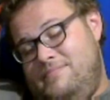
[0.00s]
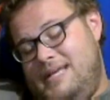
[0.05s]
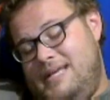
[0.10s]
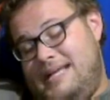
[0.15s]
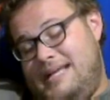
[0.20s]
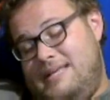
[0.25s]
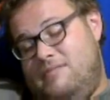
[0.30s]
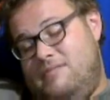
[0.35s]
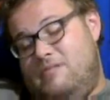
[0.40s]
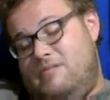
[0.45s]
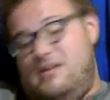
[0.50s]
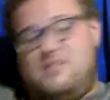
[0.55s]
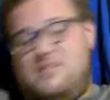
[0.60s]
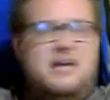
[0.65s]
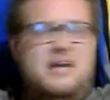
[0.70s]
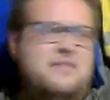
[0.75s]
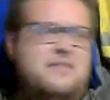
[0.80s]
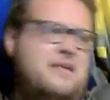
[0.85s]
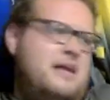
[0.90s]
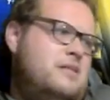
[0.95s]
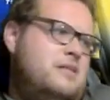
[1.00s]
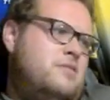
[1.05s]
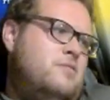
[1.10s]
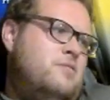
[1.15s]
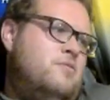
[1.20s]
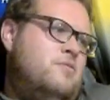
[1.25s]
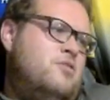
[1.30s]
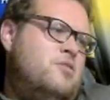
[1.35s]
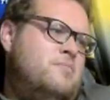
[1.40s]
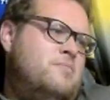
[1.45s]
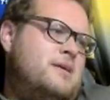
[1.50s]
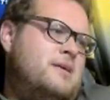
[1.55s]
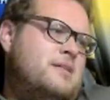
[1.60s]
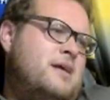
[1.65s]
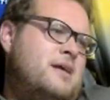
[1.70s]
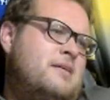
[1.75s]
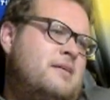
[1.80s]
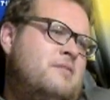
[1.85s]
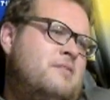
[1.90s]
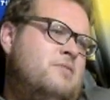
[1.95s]
But I didn't want to say that at the tournament because
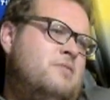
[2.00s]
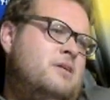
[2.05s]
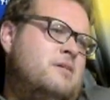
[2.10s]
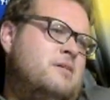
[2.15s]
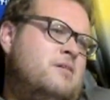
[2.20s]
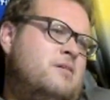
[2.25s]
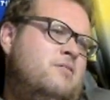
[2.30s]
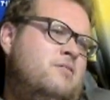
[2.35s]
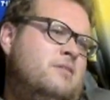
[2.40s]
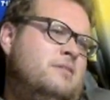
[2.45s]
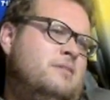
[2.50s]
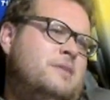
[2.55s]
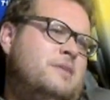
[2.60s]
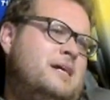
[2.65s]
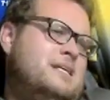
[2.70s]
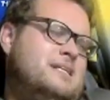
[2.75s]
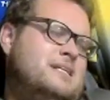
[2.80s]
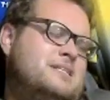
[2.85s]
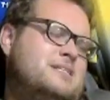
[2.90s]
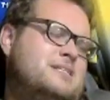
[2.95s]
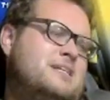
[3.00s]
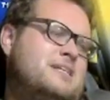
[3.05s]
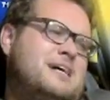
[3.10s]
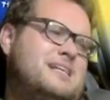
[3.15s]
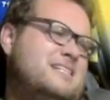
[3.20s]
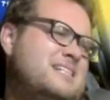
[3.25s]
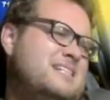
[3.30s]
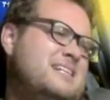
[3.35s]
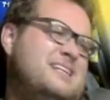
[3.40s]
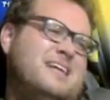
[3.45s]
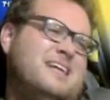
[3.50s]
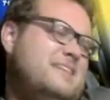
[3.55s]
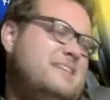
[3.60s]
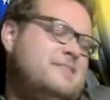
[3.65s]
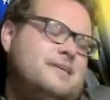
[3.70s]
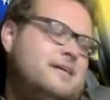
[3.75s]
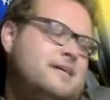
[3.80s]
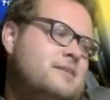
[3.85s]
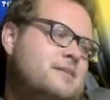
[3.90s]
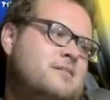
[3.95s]
I didn't want to call it. But I just, I just didn't like
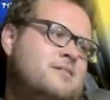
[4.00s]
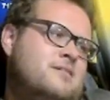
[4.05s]
that.